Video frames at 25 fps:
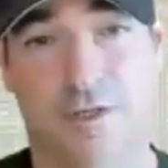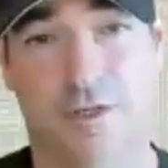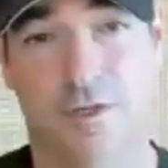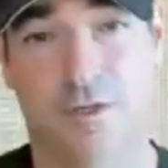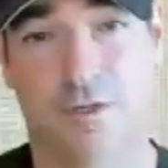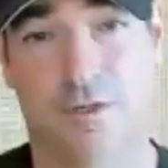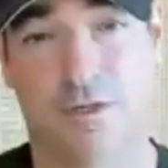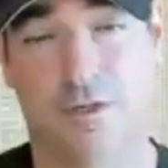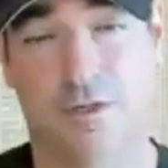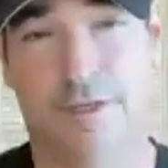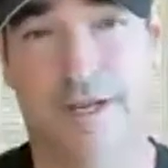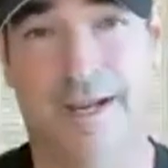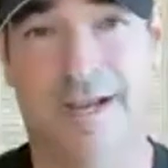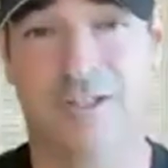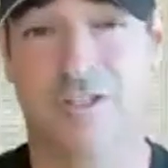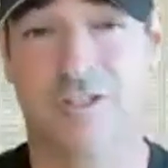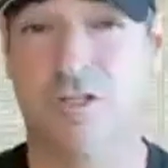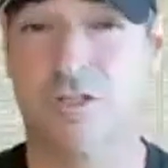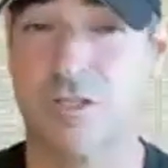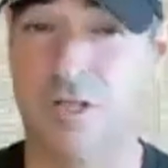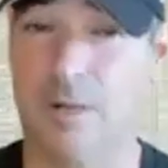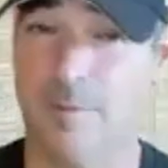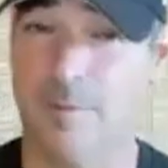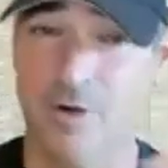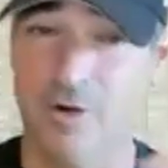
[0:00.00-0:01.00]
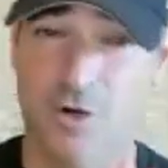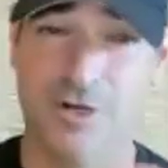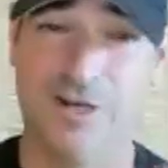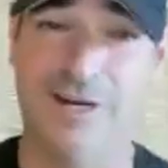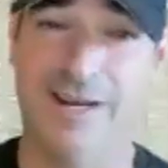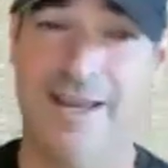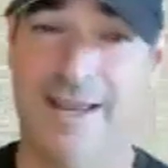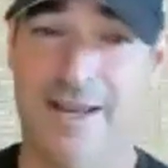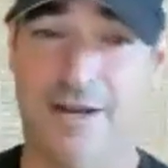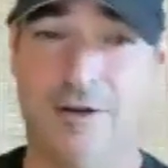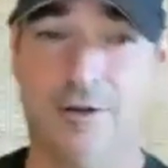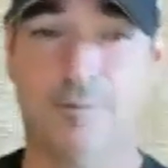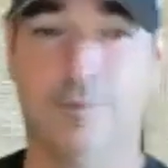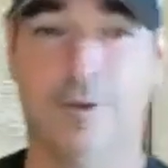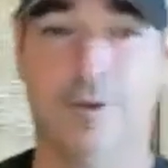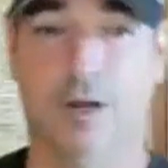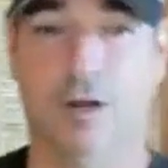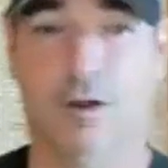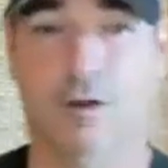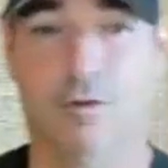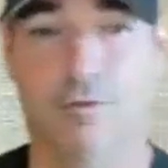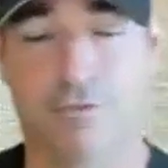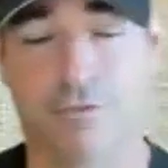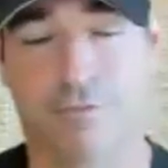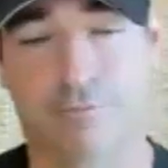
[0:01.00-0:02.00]
So yeah, so someone who can handle
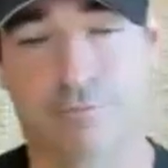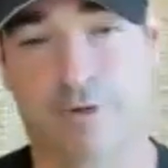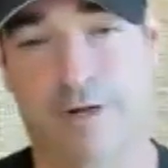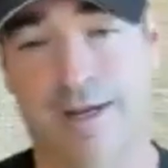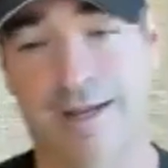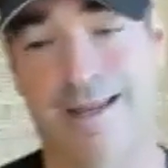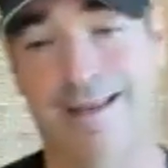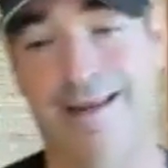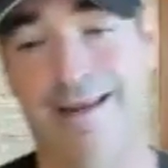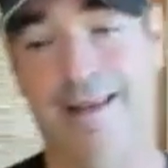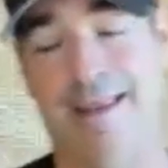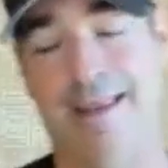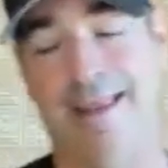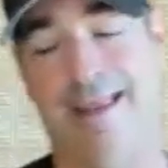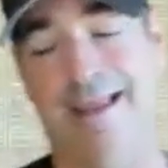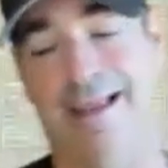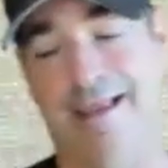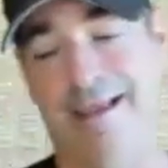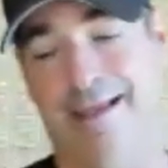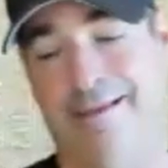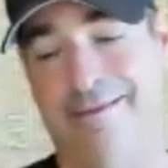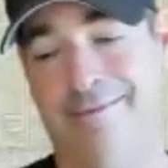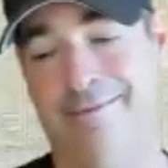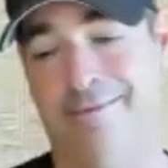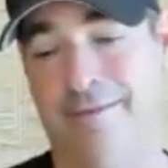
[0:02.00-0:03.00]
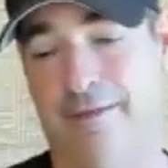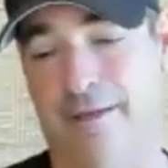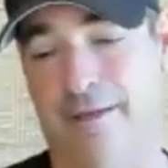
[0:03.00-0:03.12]
both, right? And